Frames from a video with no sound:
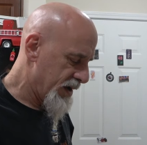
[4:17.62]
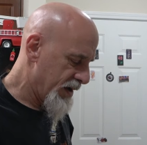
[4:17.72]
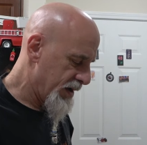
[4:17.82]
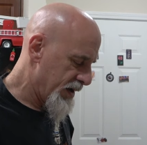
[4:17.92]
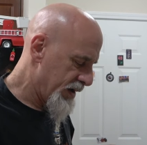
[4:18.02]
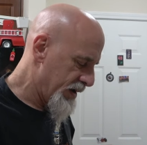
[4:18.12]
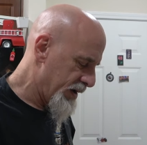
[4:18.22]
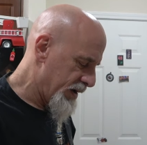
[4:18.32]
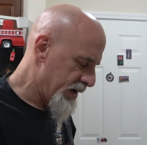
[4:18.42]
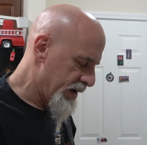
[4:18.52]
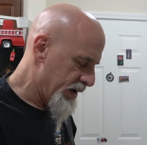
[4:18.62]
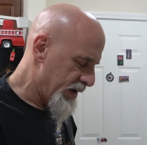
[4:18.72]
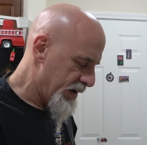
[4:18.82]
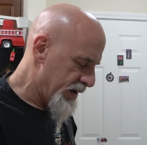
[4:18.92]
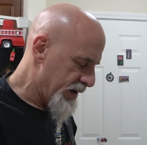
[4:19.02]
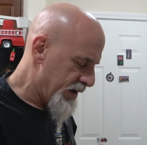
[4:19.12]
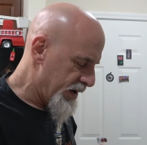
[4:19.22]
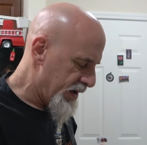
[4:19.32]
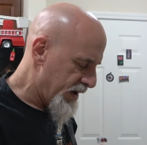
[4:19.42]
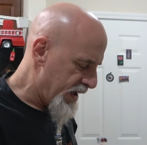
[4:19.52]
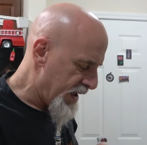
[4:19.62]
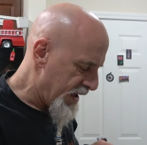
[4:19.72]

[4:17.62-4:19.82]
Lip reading: (no one is talking)